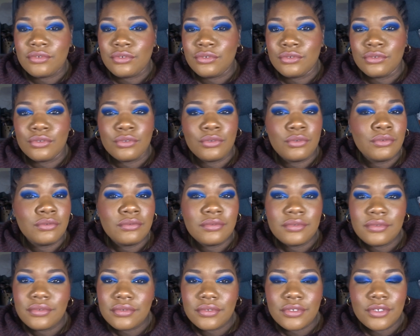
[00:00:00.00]

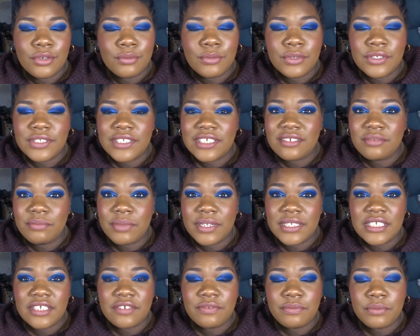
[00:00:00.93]
use your most
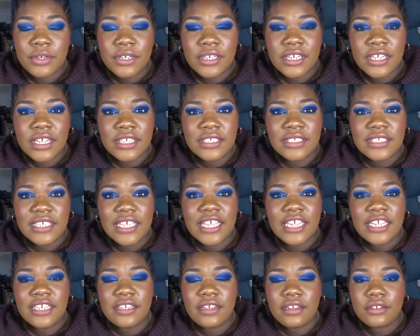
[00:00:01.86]
expensive products,
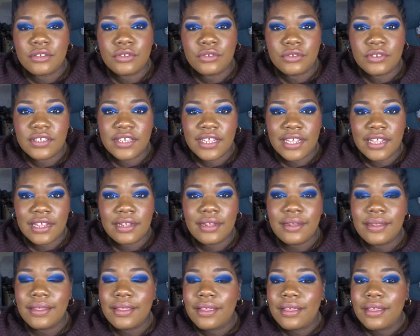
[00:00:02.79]
8 to 10,